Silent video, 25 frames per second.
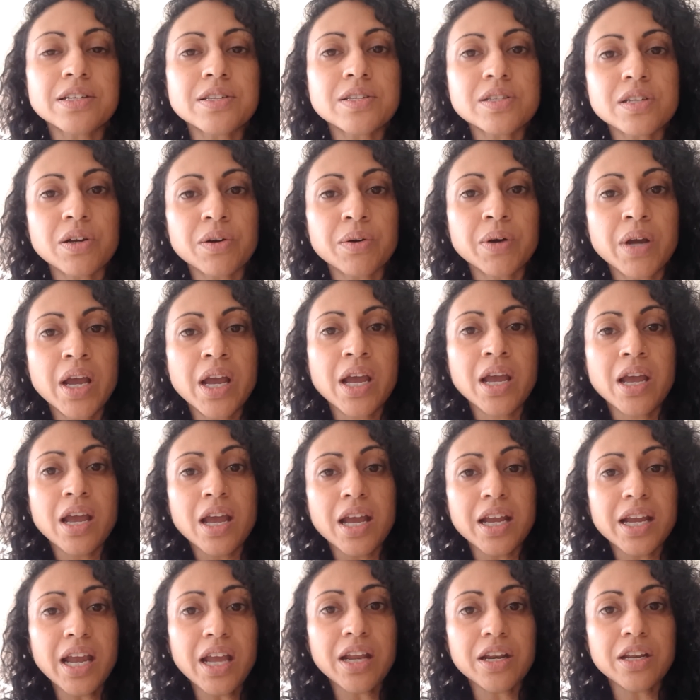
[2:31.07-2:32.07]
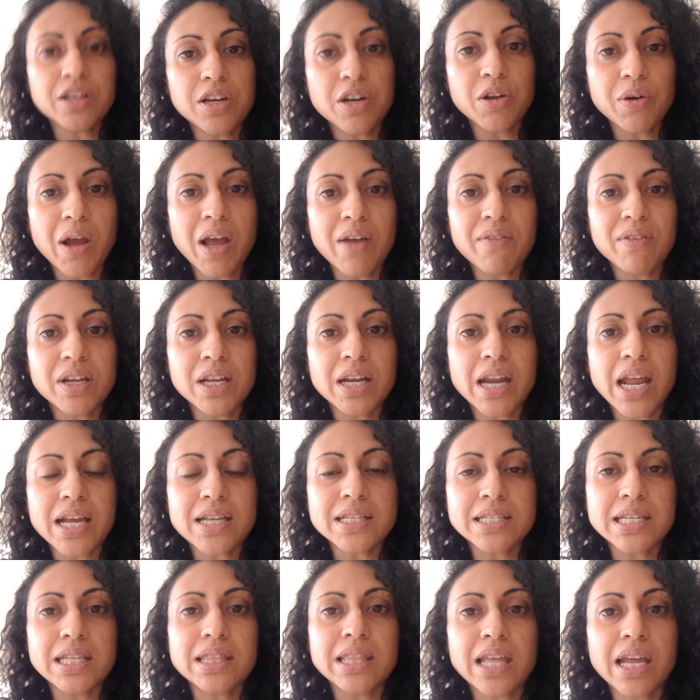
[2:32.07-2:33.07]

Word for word: So again, you know, having an asset